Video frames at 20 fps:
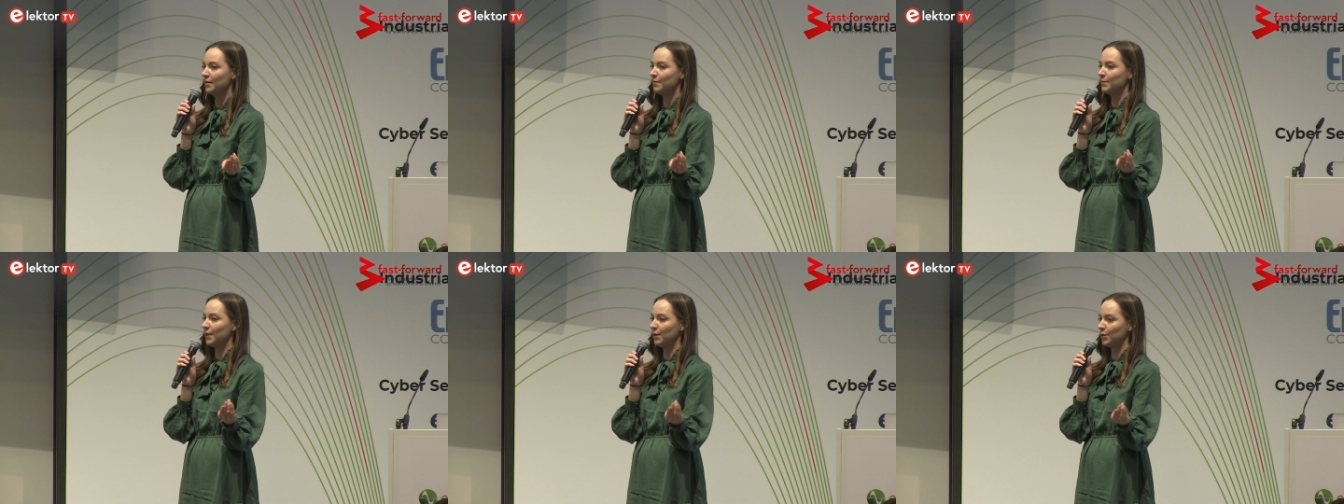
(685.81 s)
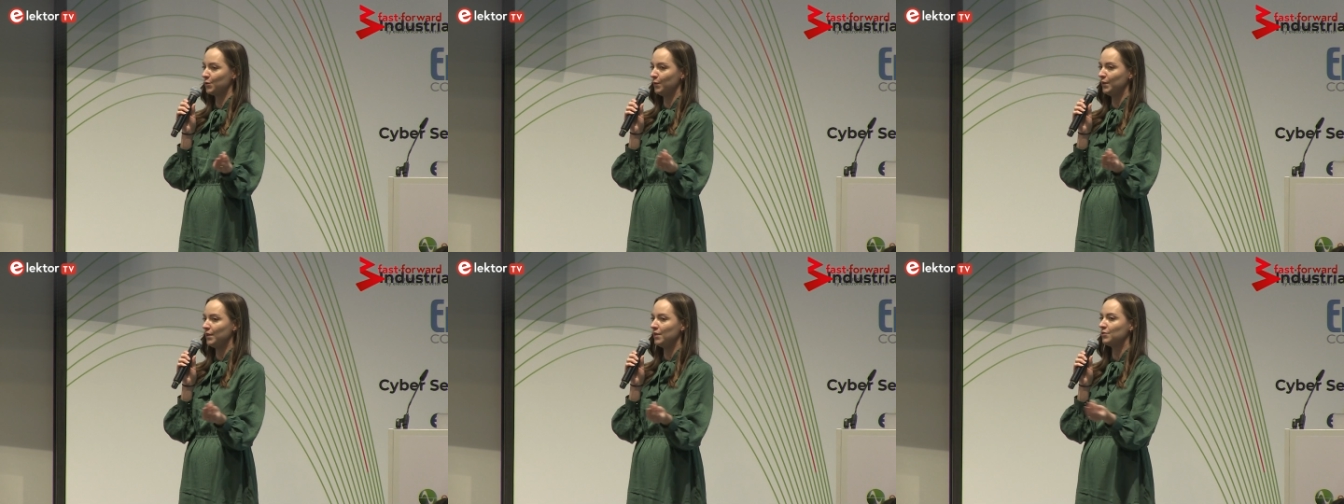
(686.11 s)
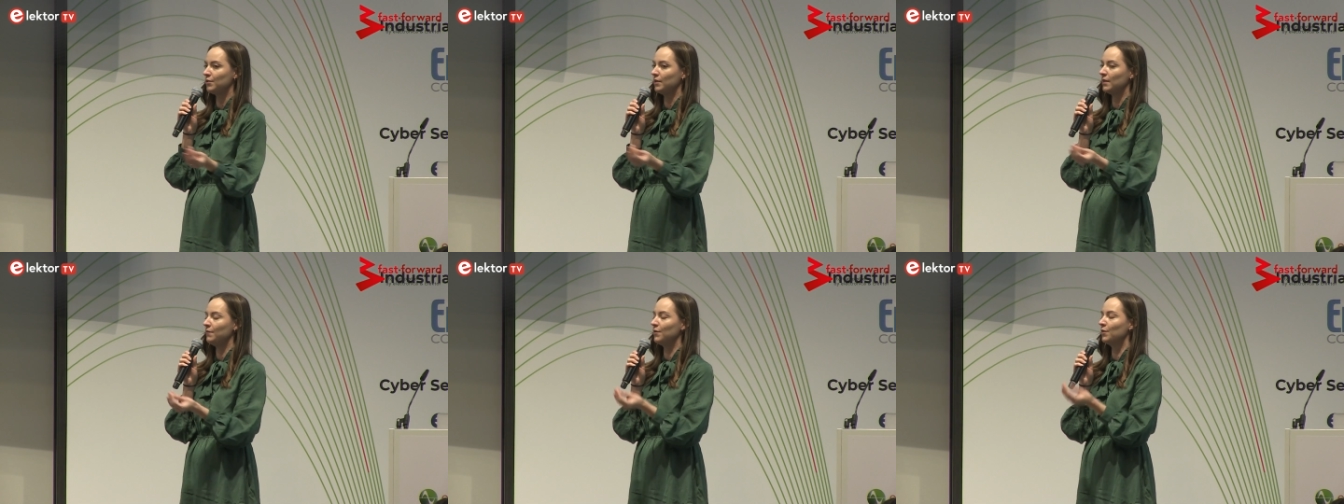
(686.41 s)
because we need
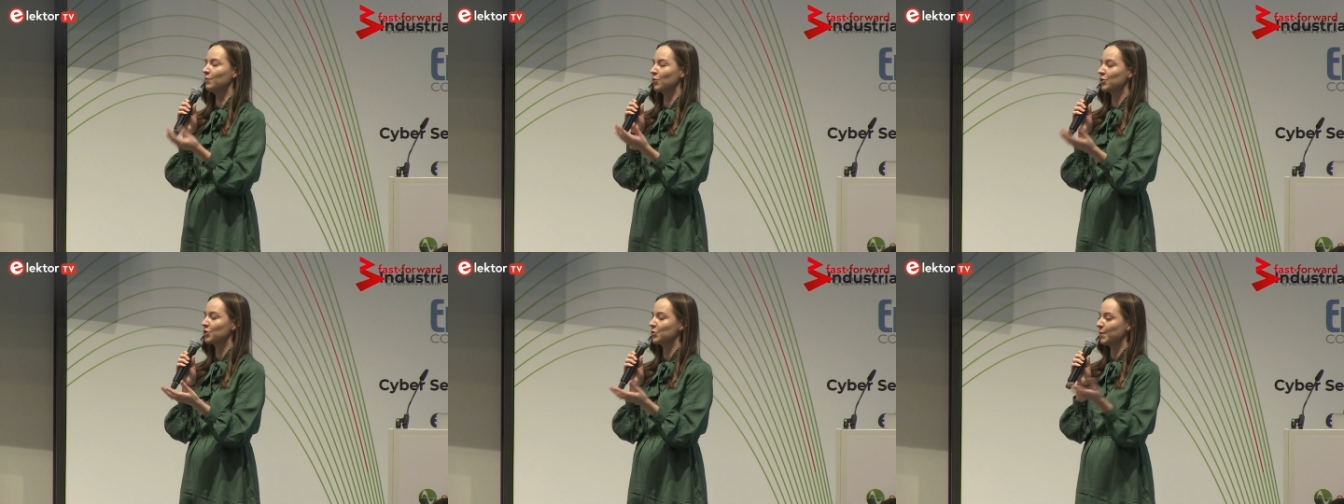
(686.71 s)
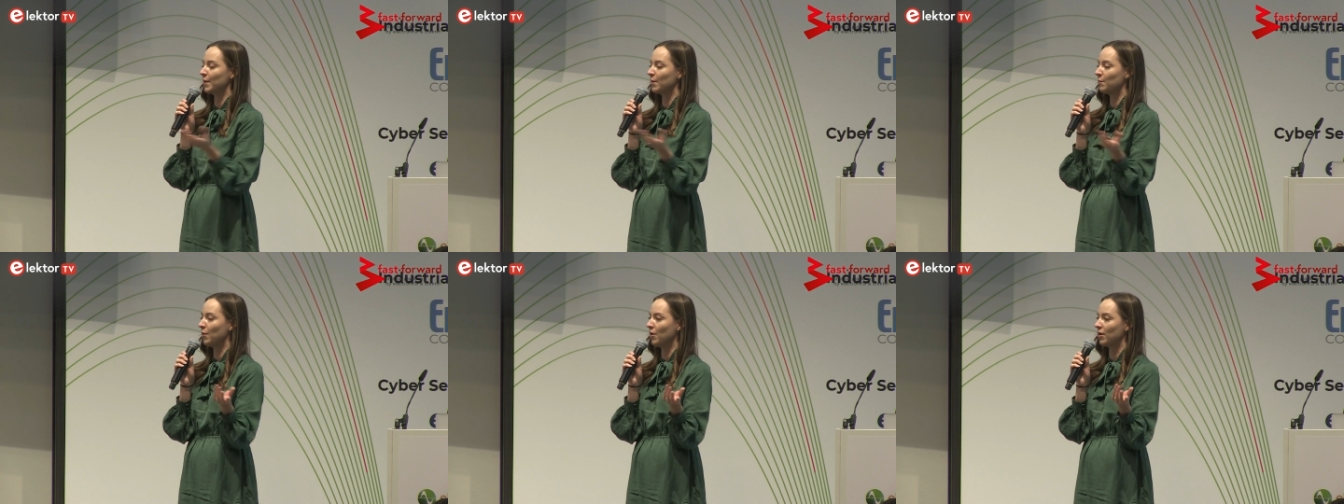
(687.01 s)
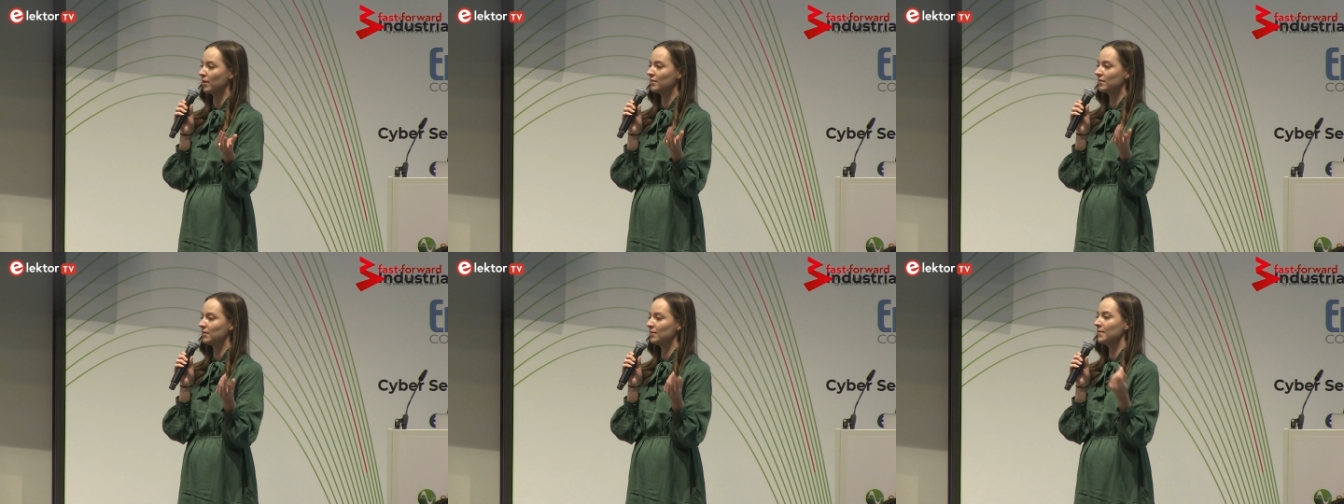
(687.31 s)
to give you more spare
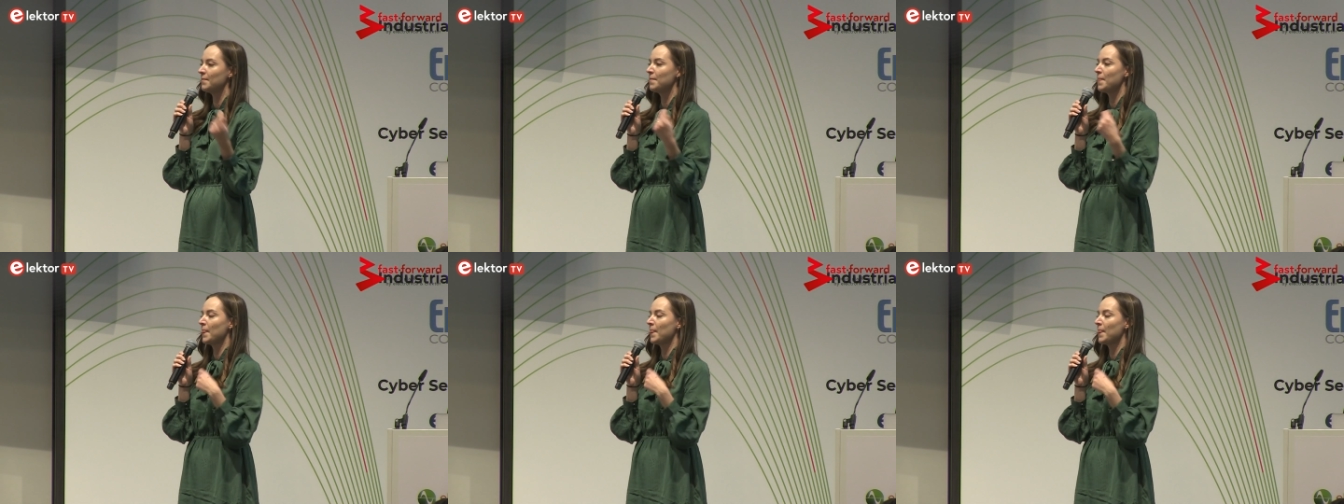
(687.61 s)
parts.